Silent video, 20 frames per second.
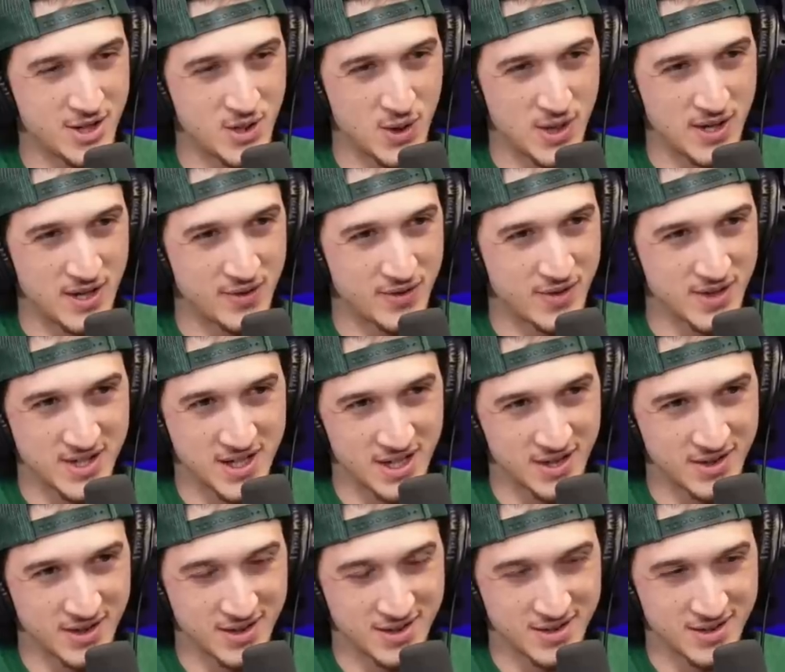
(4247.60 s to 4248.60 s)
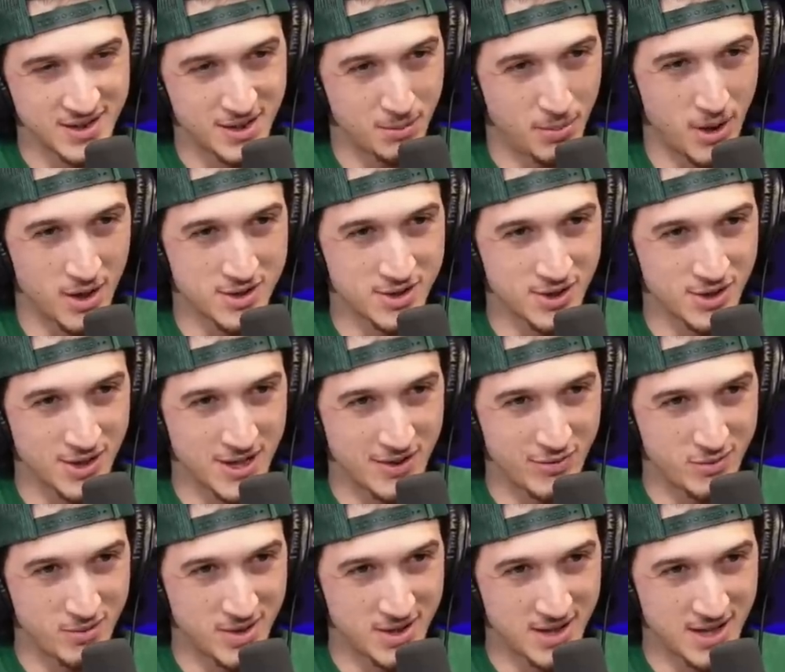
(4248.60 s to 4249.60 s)
couldn't do anything for the Celtics. The Bucks
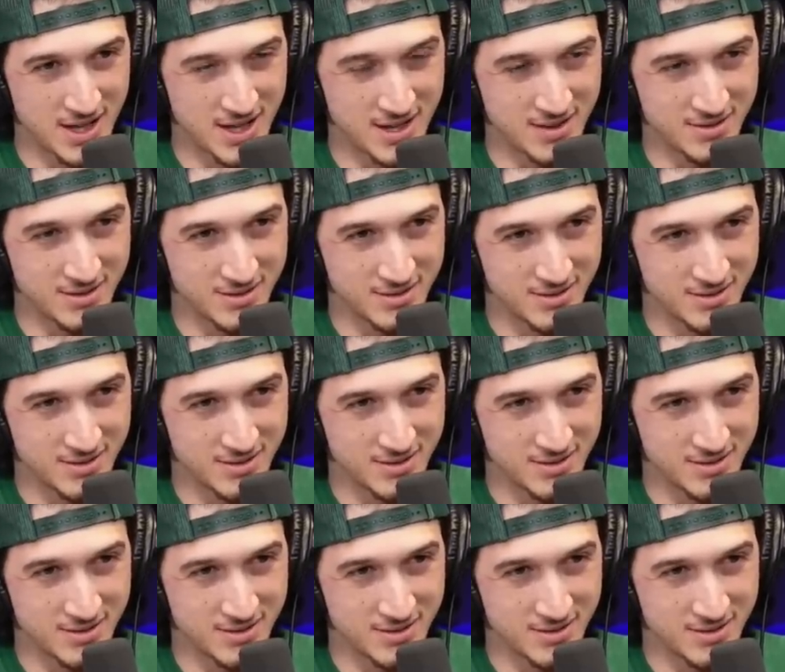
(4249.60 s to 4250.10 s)
couldn't even beat the Heat.